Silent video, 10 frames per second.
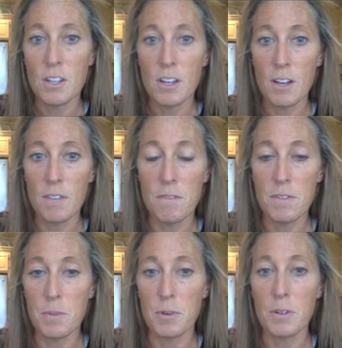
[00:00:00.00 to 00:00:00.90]
of the
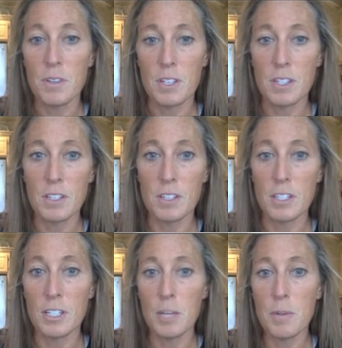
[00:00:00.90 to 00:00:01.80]
femur. This is the
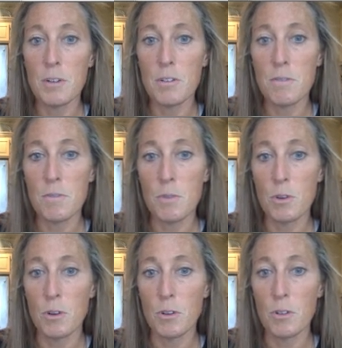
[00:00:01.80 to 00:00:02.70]

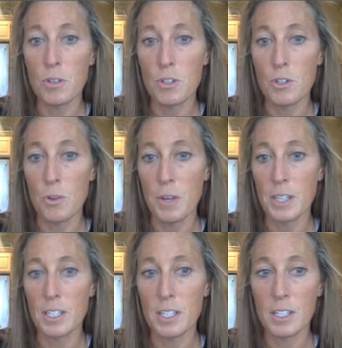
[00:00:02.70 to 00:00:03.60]
tibiofemoral joint.